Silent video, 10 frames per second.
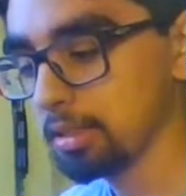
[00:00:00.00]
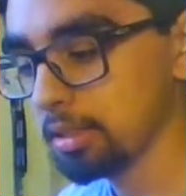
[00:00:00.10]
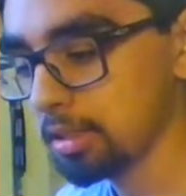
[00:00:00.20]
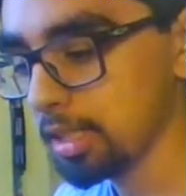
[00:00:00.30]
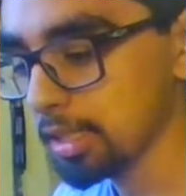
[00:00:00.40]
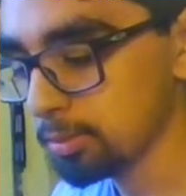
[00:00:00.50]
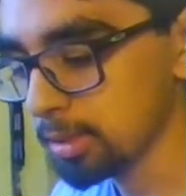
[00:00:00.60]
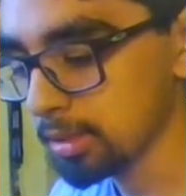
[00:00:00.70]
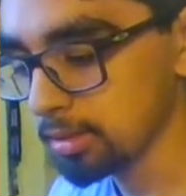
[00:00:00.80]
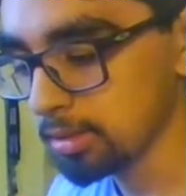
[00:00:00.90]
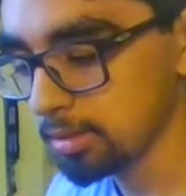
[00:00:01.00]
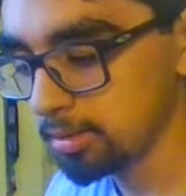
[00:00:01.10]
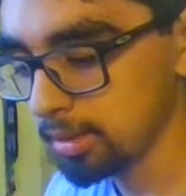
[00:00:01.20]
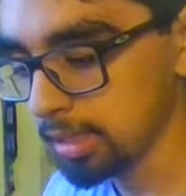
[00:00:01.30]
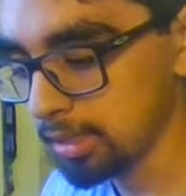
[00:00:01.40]
you guys want to
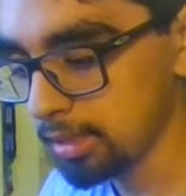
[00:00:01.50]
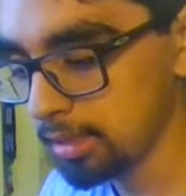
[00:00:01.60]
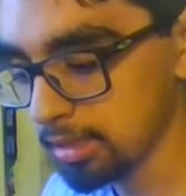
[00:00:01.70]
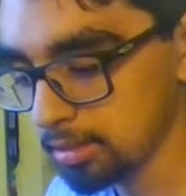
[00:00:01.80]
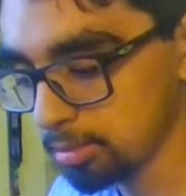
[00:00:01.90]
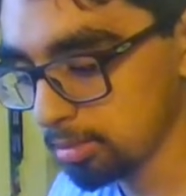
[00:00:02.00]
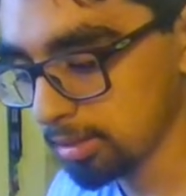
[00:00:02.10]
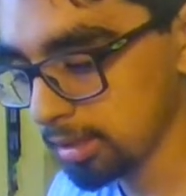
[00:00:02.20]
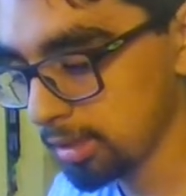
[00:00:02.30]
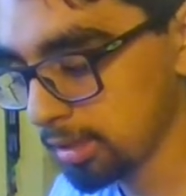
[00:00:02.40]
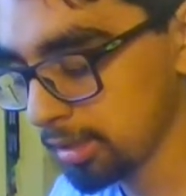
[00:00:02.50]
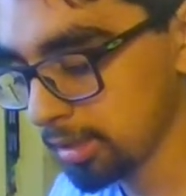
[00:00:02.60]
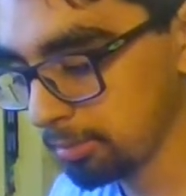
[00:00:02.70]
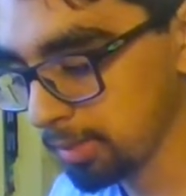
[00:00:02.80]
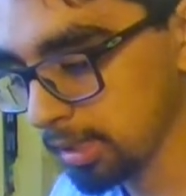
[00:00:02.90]
get the Discord in there?
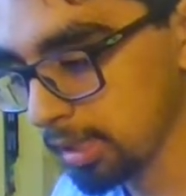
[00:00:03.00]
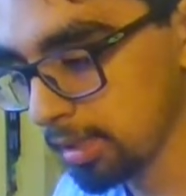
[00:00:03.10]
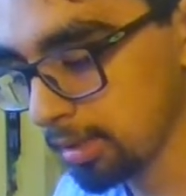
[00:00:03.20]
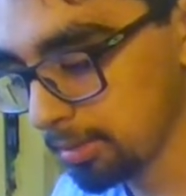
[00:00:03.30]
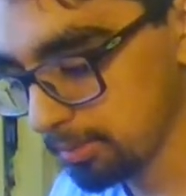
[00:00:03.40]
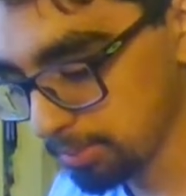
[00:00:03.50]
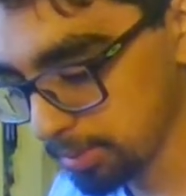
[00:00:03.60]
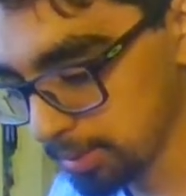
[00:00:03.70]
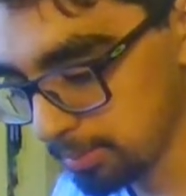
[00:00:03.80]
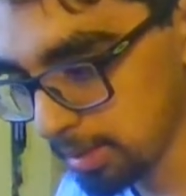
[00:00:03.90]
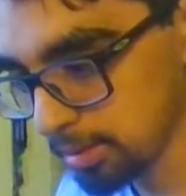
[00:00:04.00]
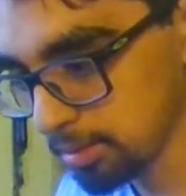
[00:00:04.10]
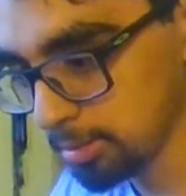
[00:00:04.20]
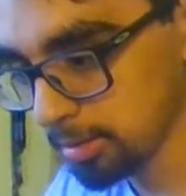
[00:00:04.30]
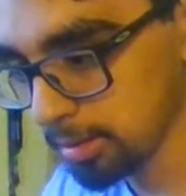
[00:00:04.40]
Let me pull up
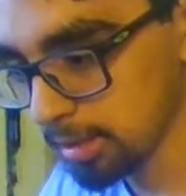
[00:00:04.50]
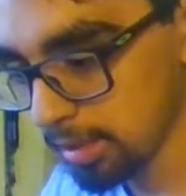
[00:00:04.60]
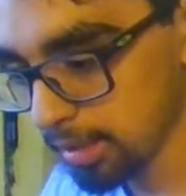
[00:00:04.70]
Discord.